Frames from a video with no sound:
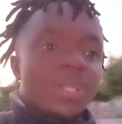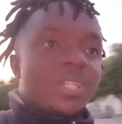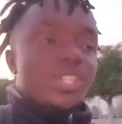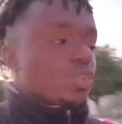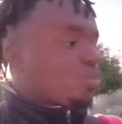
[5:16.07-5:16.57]

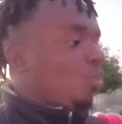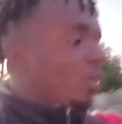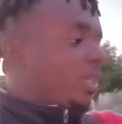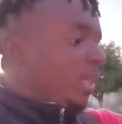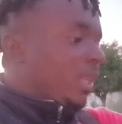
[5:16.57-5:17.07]
This is
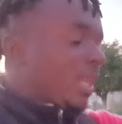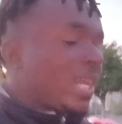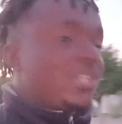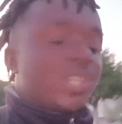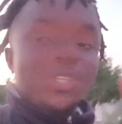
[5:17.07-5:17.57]
what
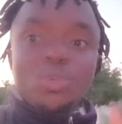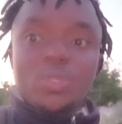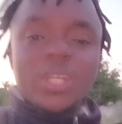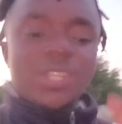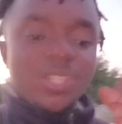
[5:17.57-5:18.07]
lies in you.
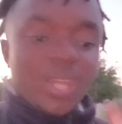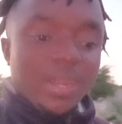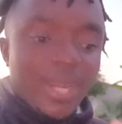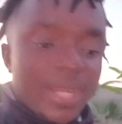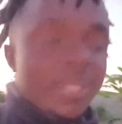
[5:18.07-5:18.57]
This is the
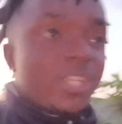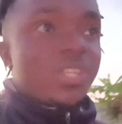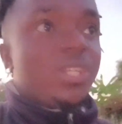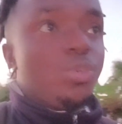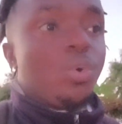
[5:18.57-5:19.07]
greatness
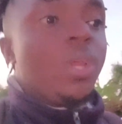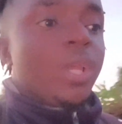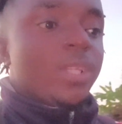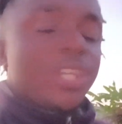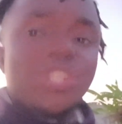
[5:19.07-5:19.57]
in you.
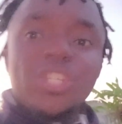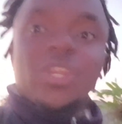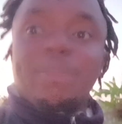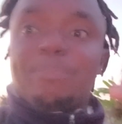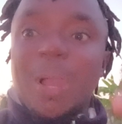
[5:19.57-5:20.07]
This is
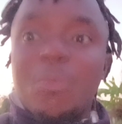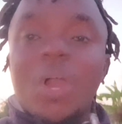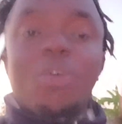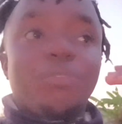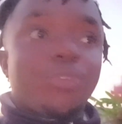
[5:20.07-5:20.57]
the
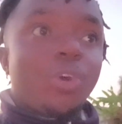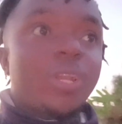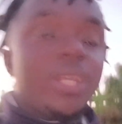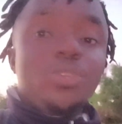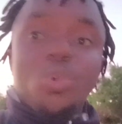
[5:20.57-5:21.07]
power of
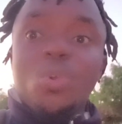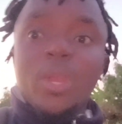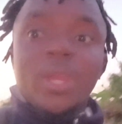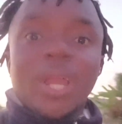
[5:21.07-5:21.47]
God in you.